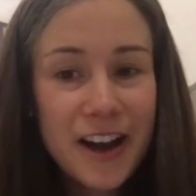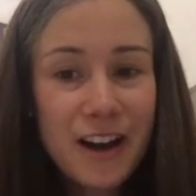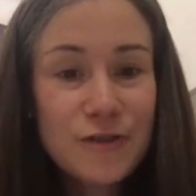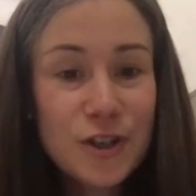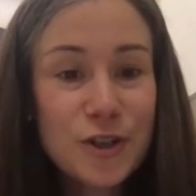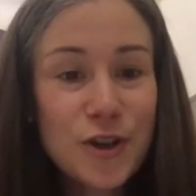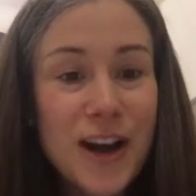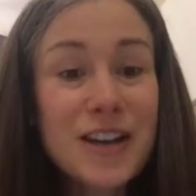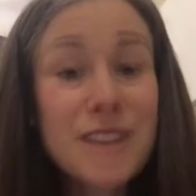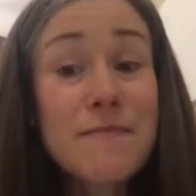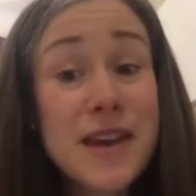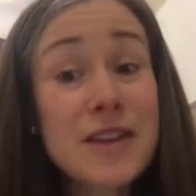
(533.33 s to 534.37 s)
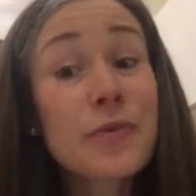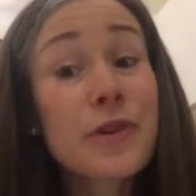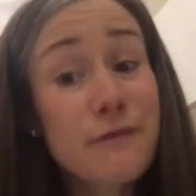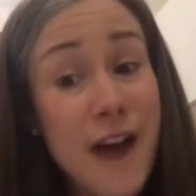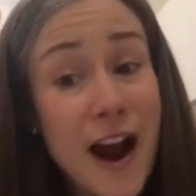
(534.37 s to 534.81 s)
of just trying to meet
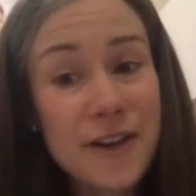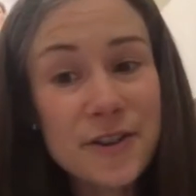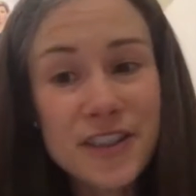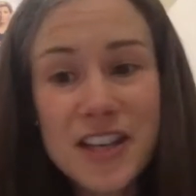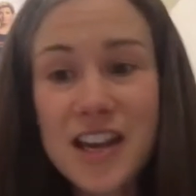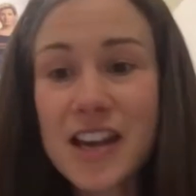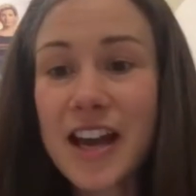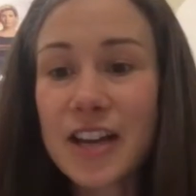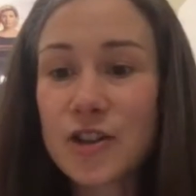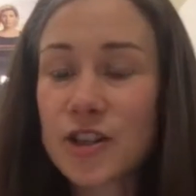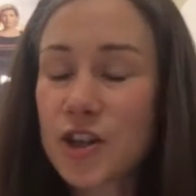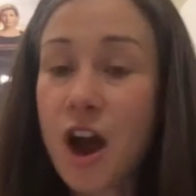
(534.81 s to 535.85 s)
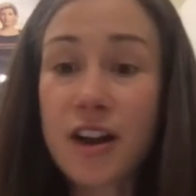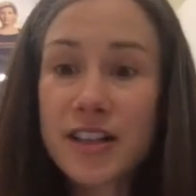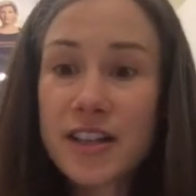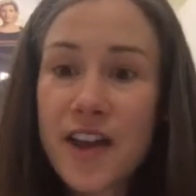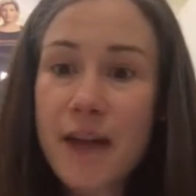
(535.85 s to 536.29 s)
with faculty and just talk
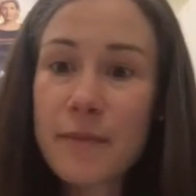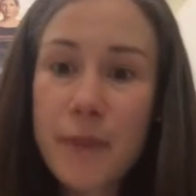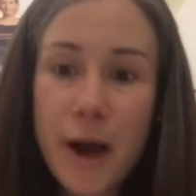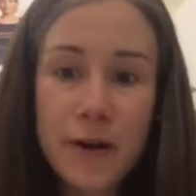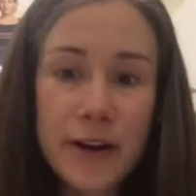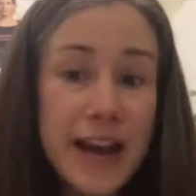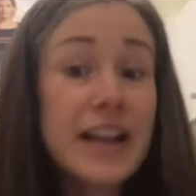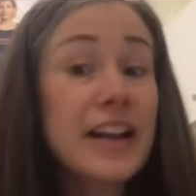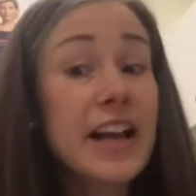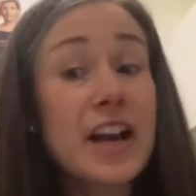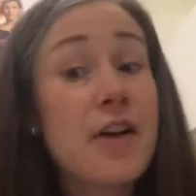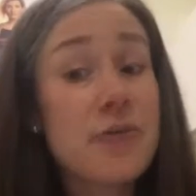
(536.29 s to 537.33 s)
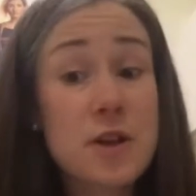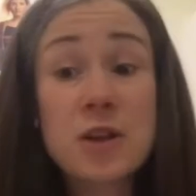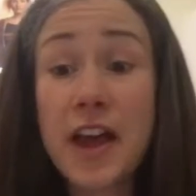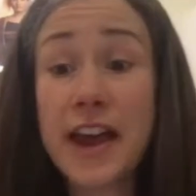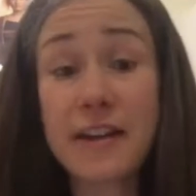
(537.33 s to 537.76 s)
to them about getting the
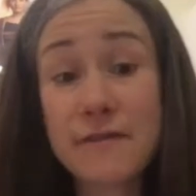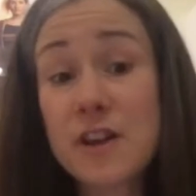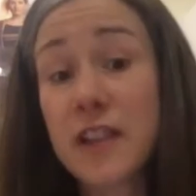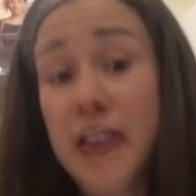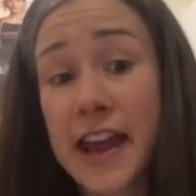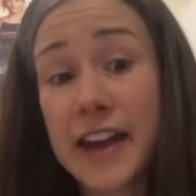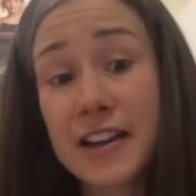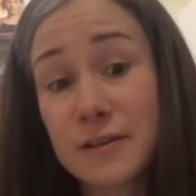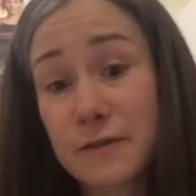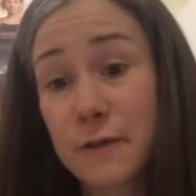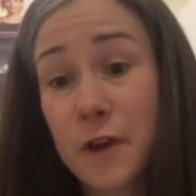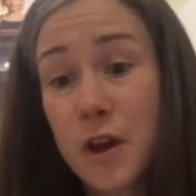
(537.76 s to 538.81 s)
lay of the land of